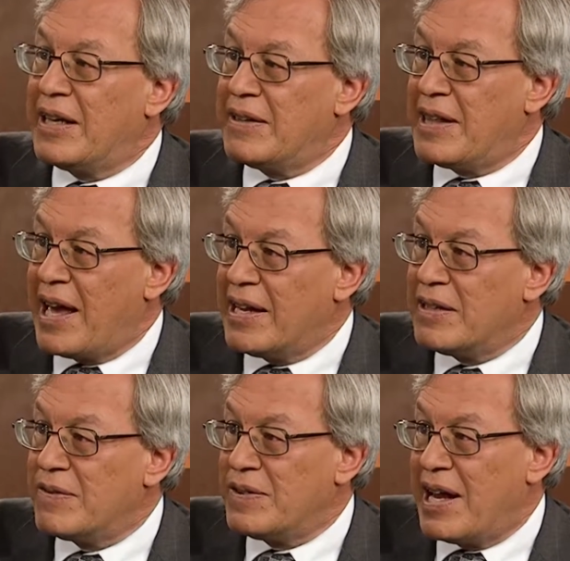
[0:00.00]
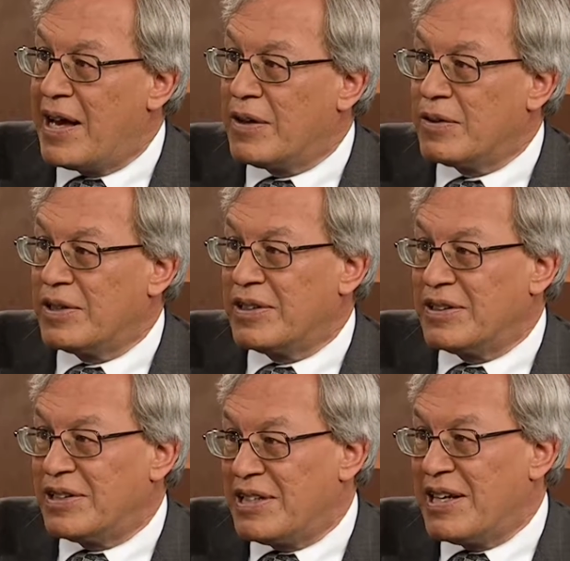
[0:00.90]
And they have now,
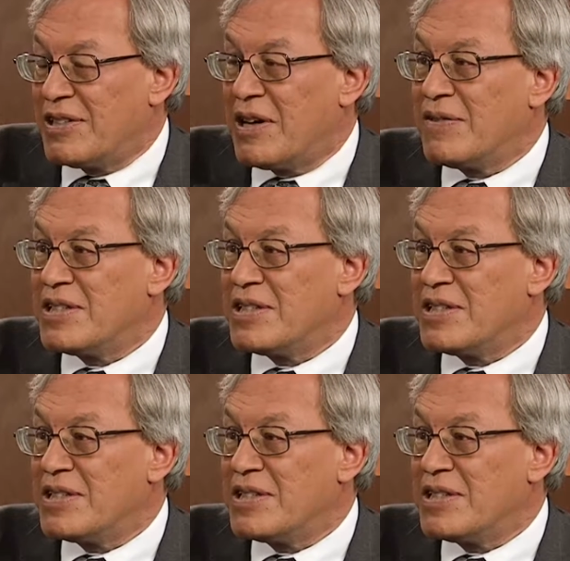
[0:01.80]
the DA's office